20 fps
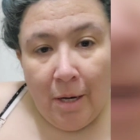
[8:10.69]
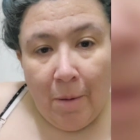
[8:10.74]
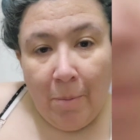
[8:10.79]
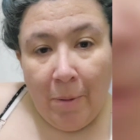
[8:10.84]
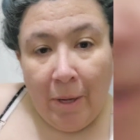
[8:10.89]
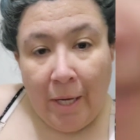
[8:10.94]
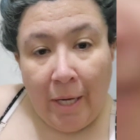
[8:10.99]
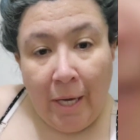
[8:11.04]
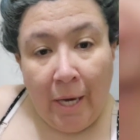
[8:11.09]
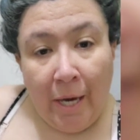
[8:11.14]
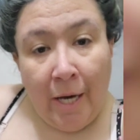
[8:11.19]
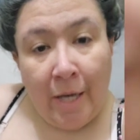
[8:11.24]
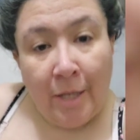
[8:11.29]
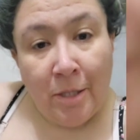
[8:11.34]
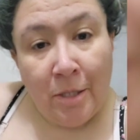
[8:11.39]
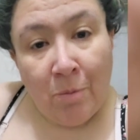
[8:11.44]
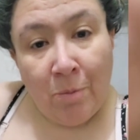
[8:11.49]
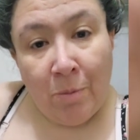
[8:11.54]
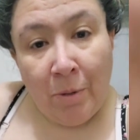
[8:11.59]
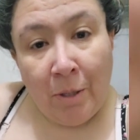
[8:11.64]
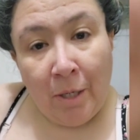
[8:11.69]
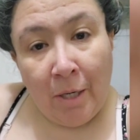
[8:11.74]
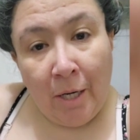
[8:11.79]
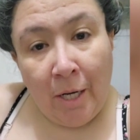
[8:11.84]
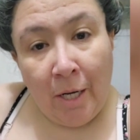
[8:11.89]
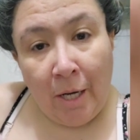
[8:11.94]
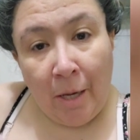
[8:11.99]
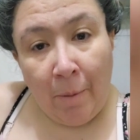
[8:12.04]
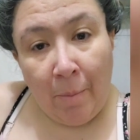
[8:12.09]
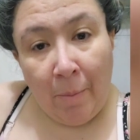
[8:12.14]
my cats have been
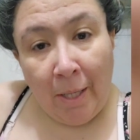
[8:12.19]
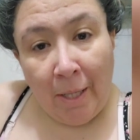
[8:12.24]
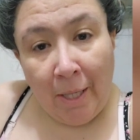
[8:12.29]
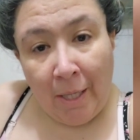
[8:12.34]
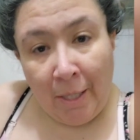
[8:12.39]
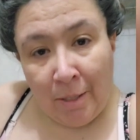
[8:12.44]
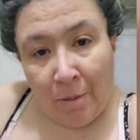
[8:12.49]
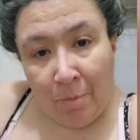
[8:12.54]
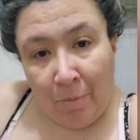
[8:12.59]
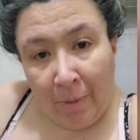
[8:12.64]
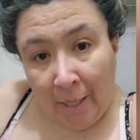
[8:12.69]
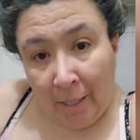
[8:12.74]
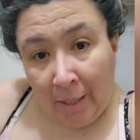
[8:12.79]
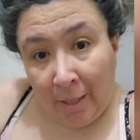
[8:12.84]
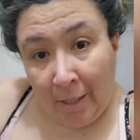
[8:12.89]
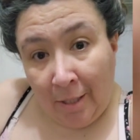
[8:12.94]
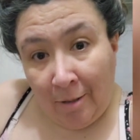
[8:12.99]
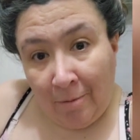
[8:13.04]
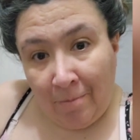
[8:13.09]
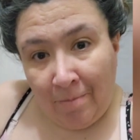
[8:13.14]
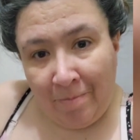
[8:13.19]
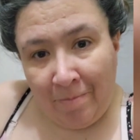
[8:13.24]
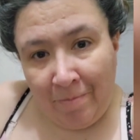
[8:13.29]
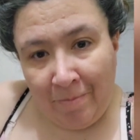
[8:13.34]
cutting up my legs badly.